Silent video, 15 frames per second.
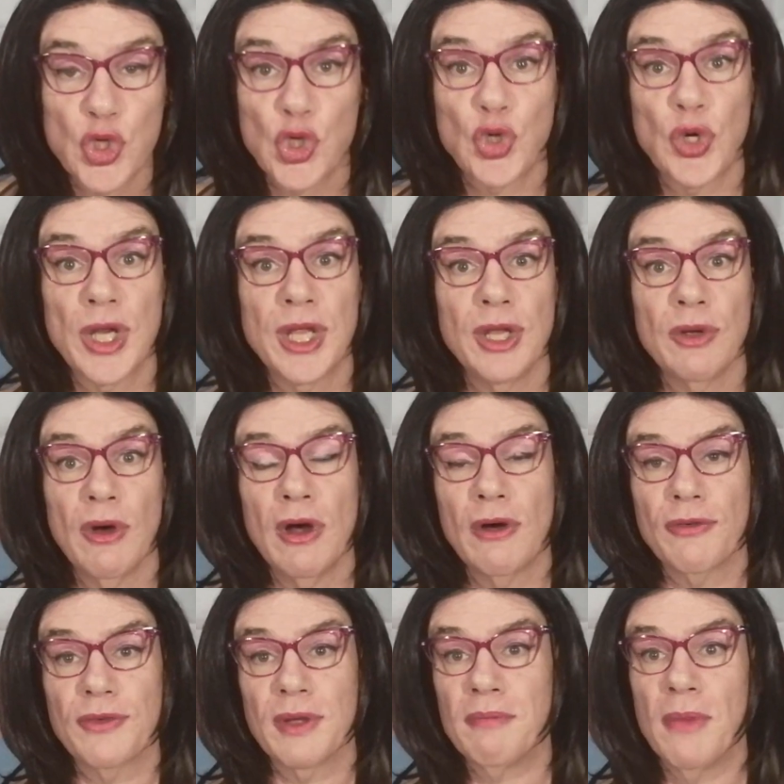trigger you
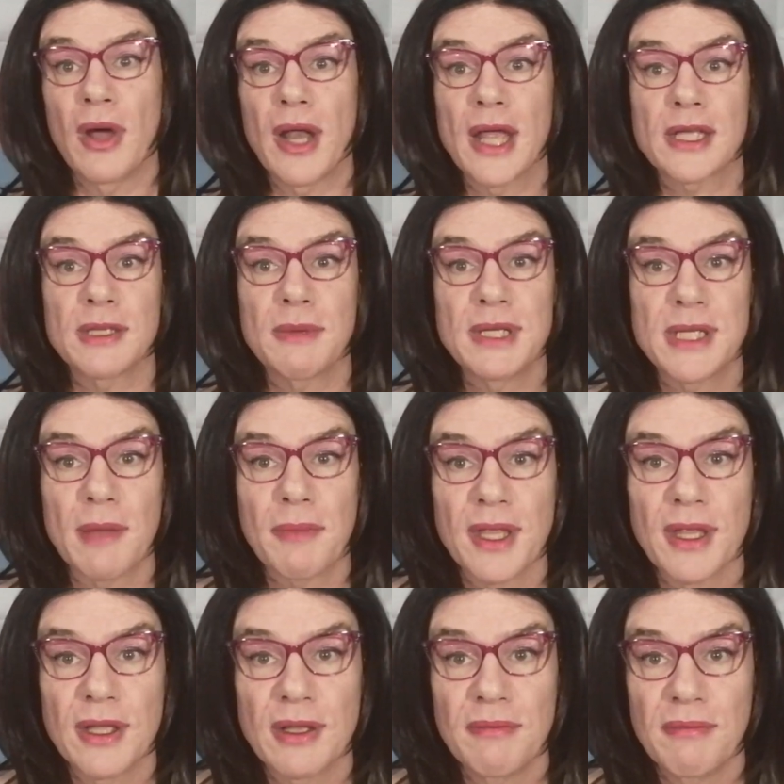off. It might actually be
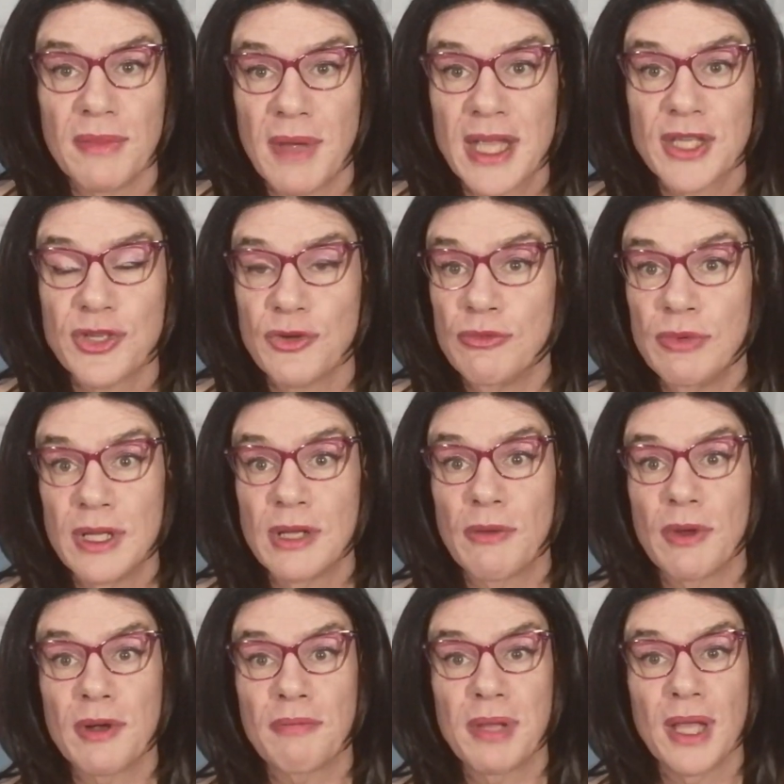something that makes you really
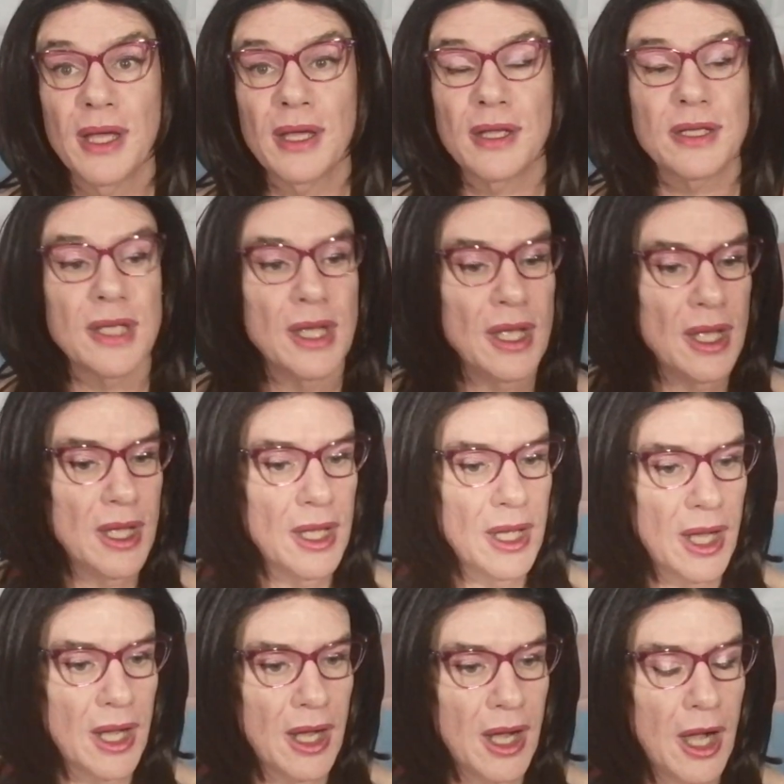want to play it.
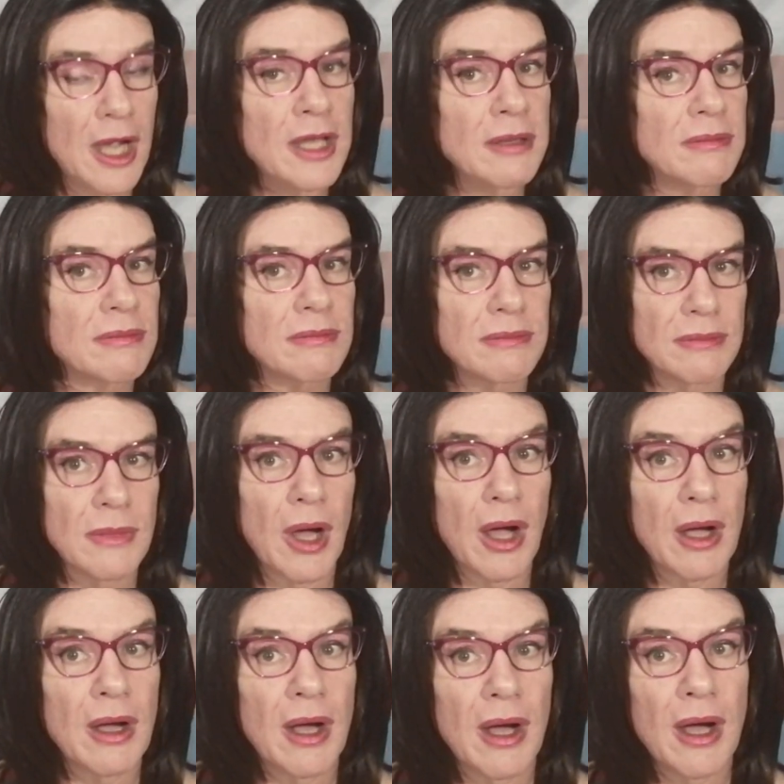I
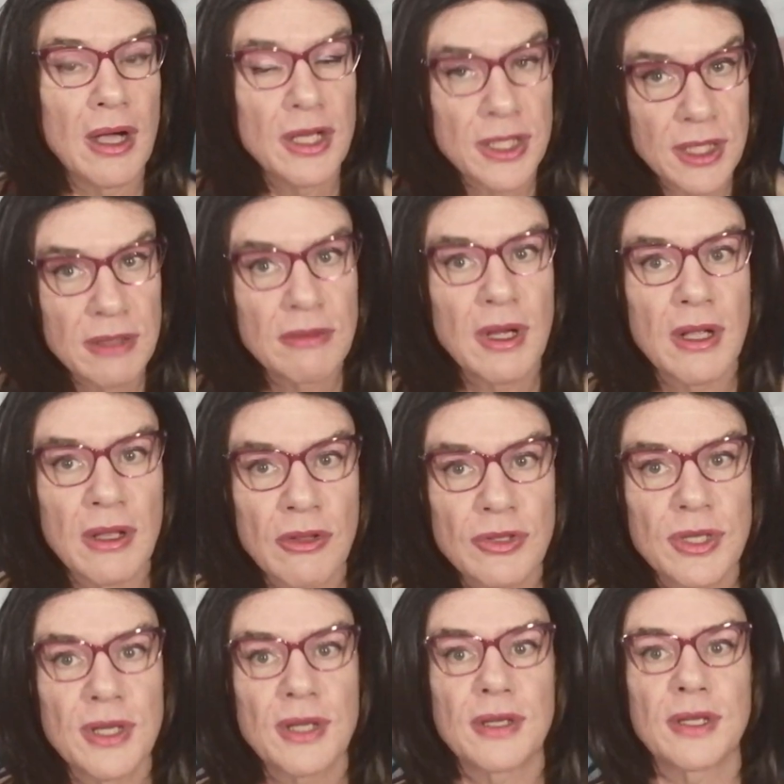
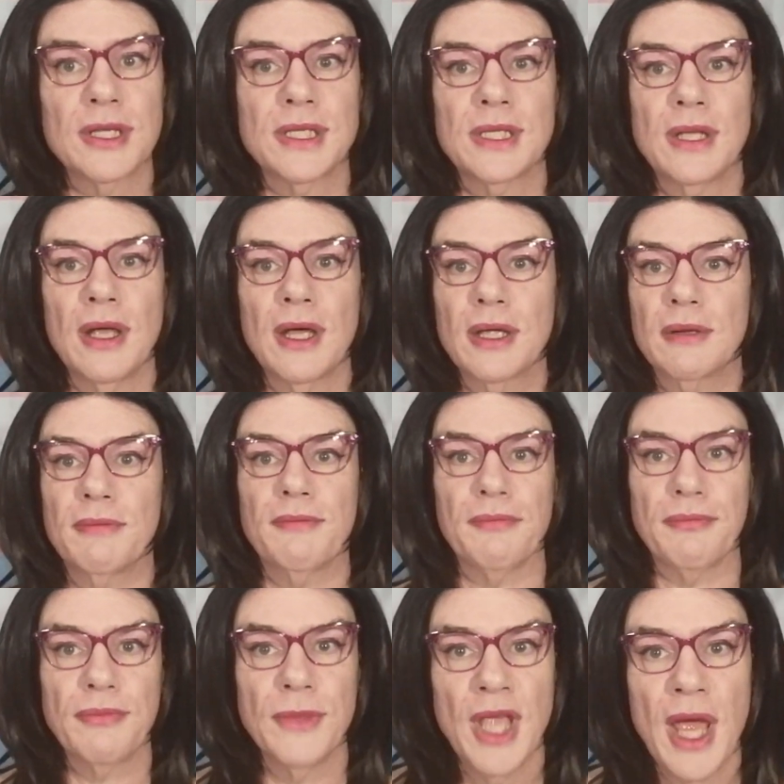looked at it and it's like,
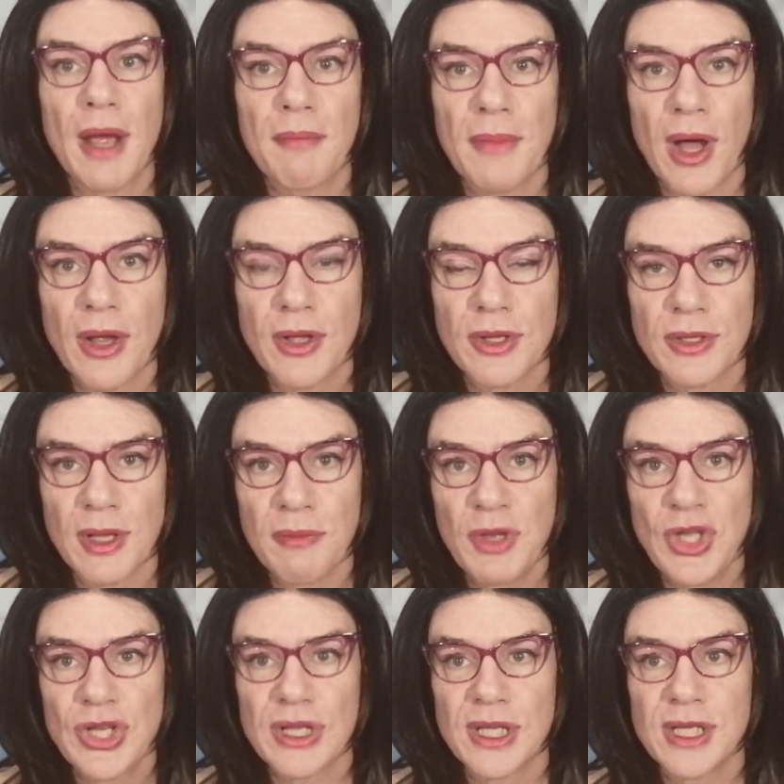yeah, I could
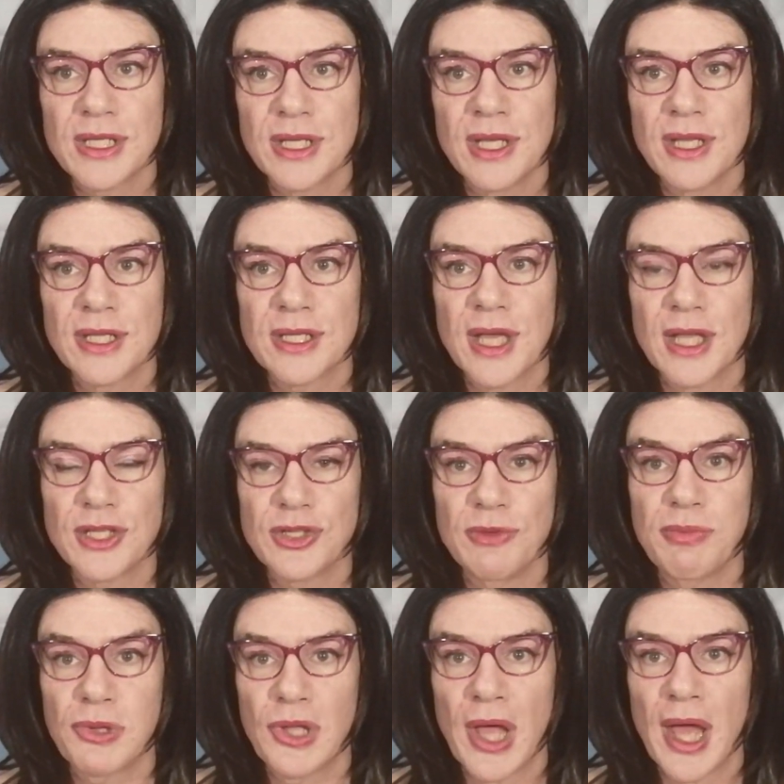immediately see this gets
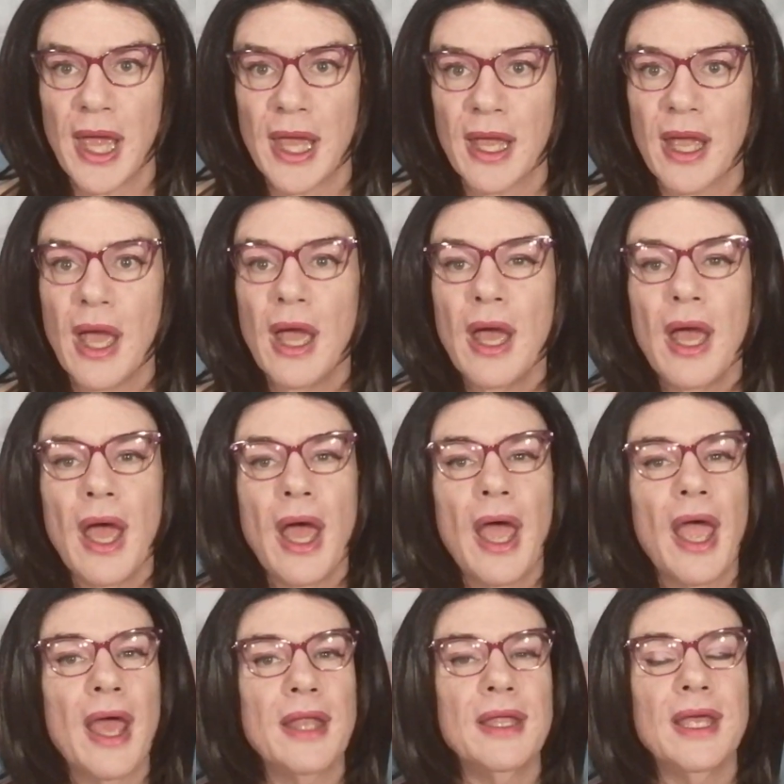you playing,
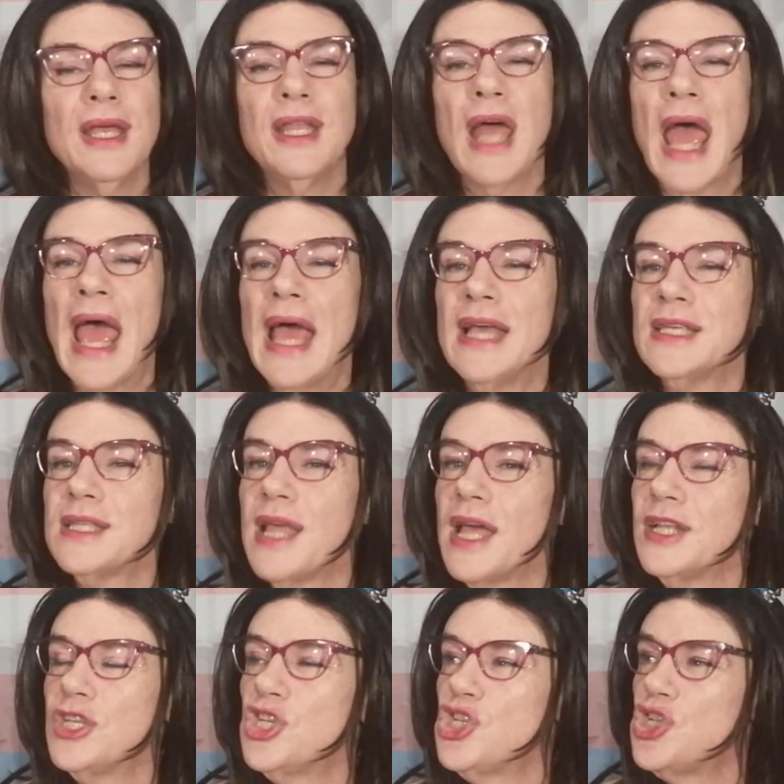and it has
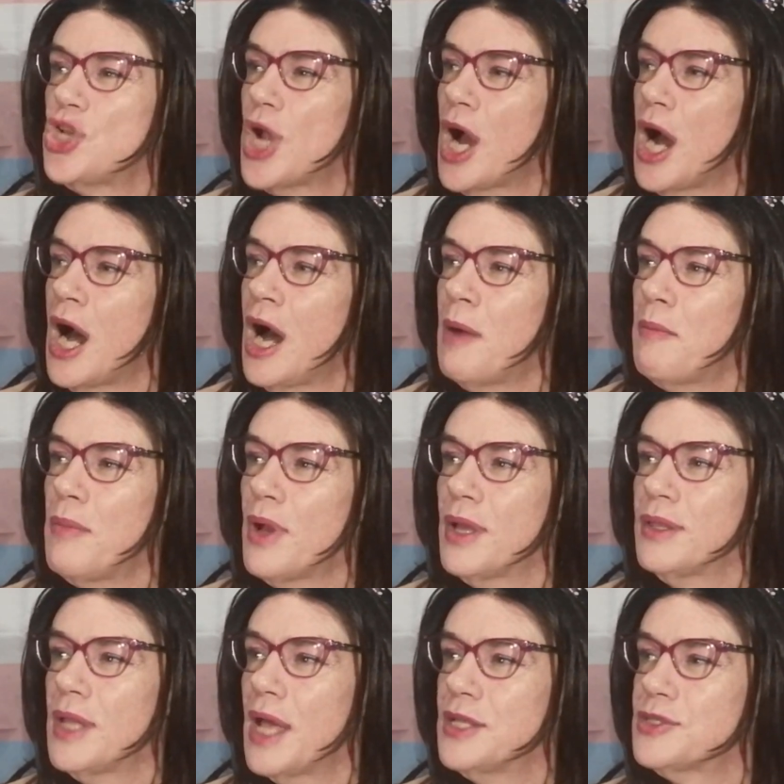that charm
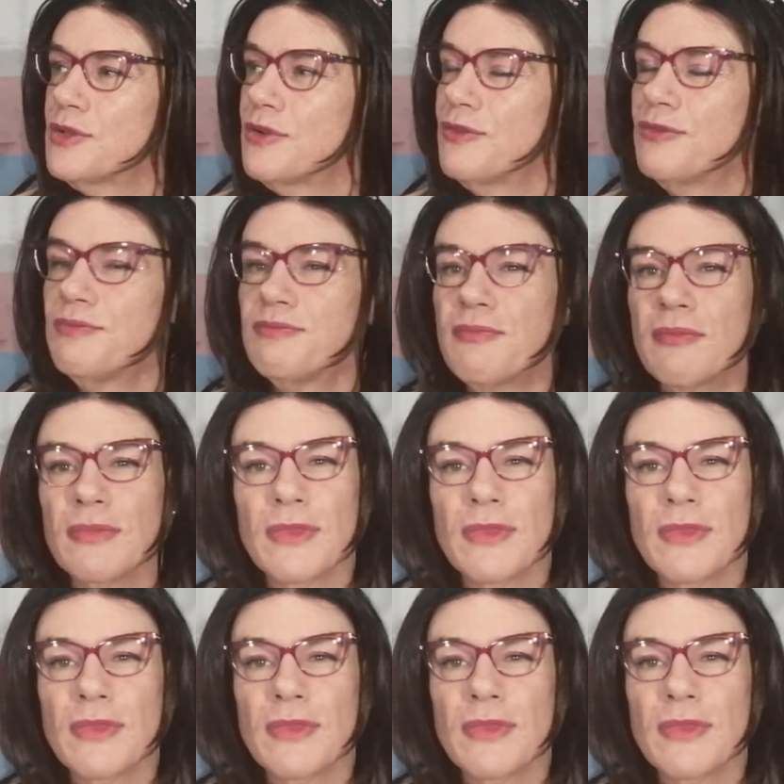and that sort of